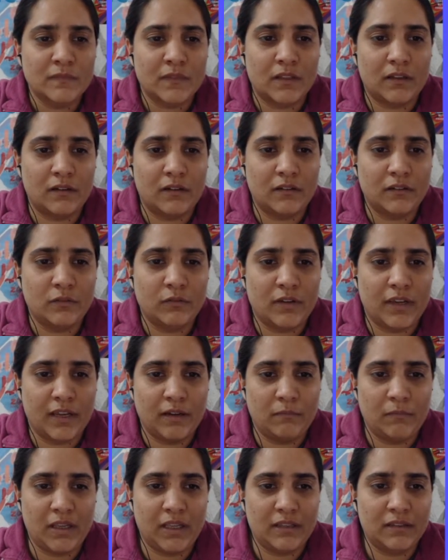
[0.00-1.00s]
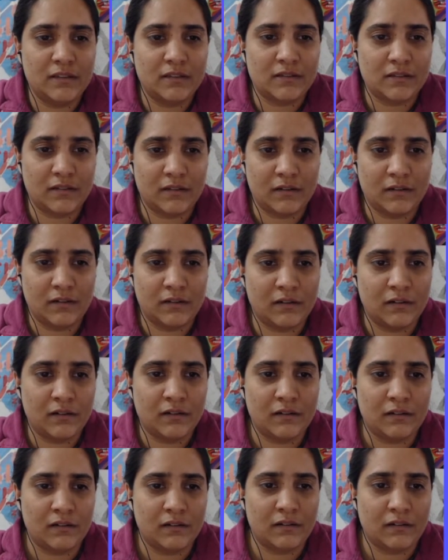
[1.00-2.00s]
You can make this
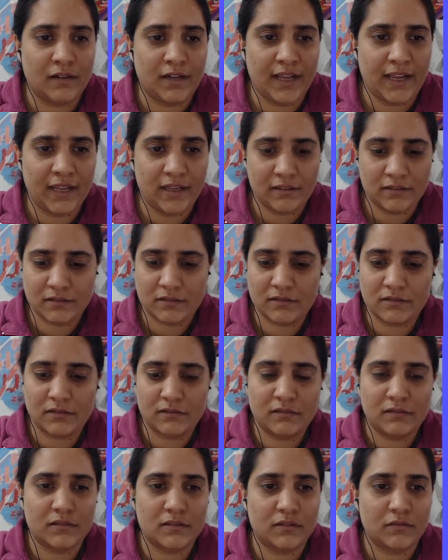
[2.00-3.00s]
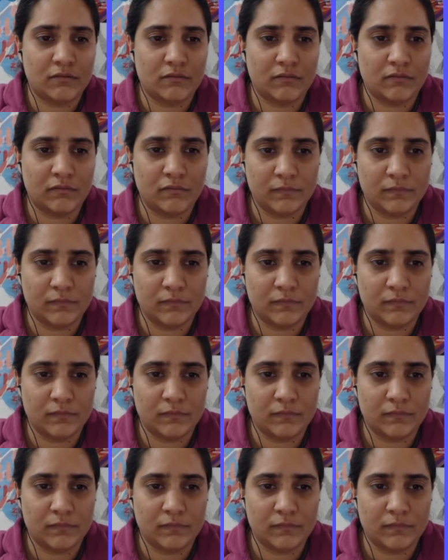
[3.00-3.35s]
a text. So